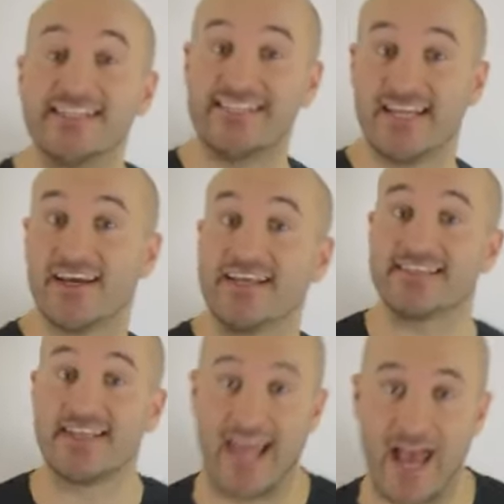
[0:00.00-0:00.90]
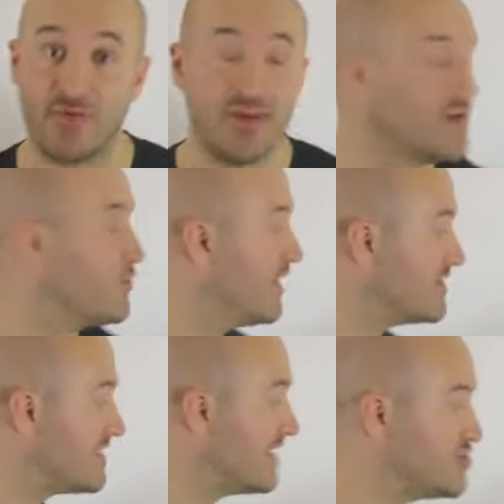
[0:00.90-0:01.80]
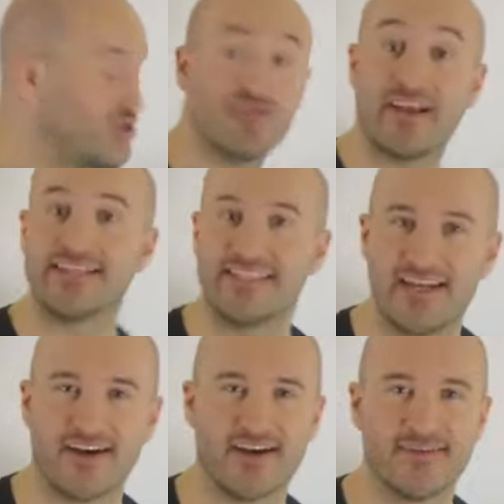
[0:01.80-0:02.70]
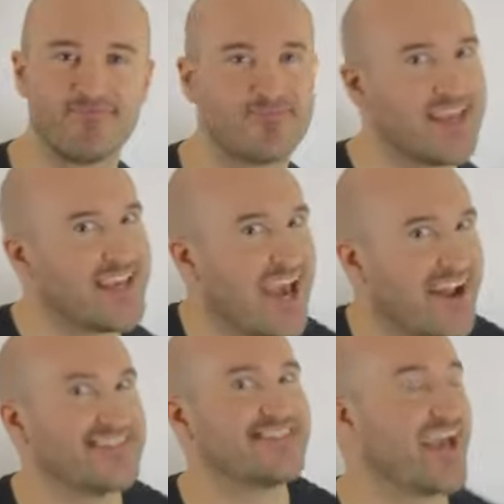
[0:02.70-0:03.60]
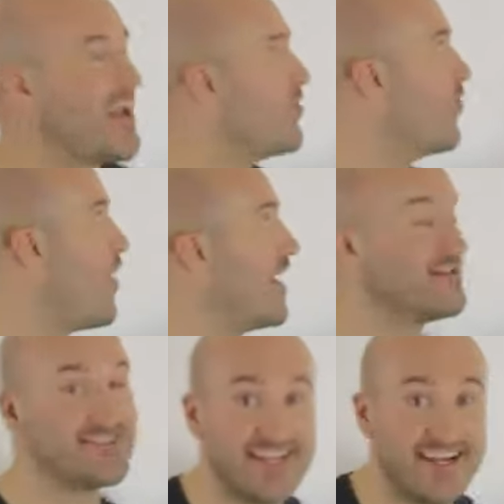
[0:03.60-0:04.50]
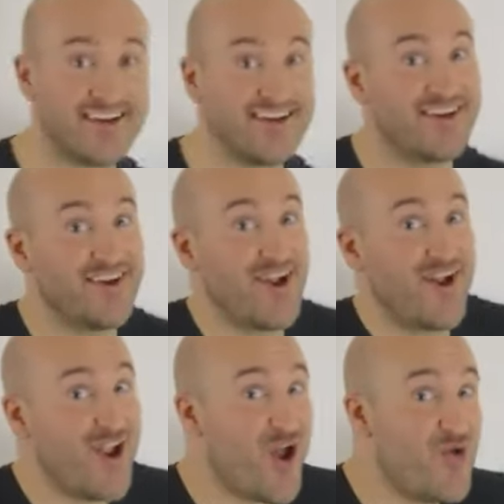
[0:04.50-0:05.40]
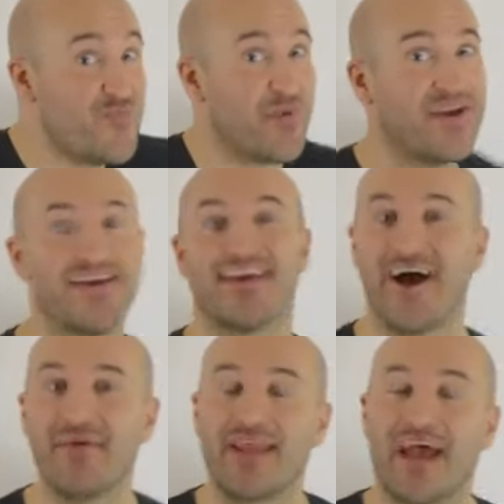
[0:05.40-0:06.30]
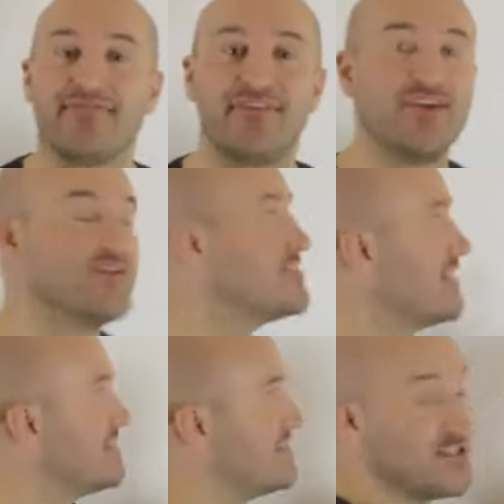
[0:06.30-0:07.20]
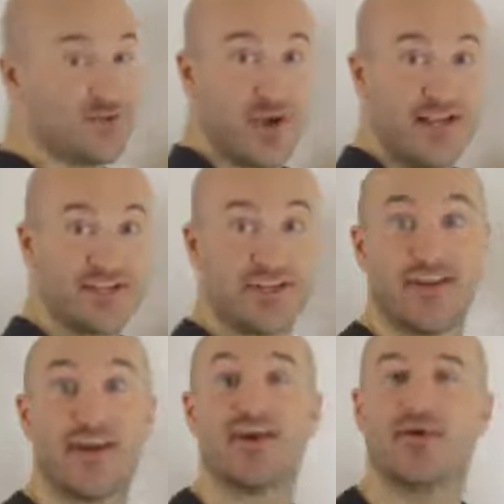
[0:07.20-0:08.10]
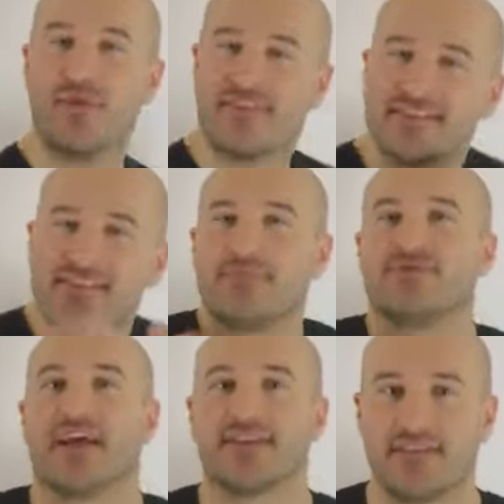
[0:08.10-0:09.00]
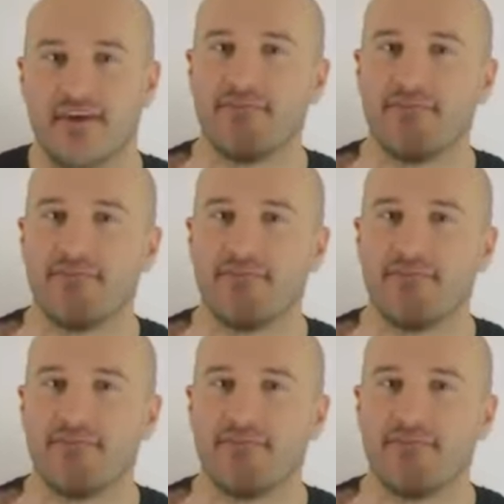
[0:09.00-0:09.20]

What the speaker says: Dinner is a noun. We can say during dinner. Can I say while dinner? Nope. I would have to use a situation with a subject.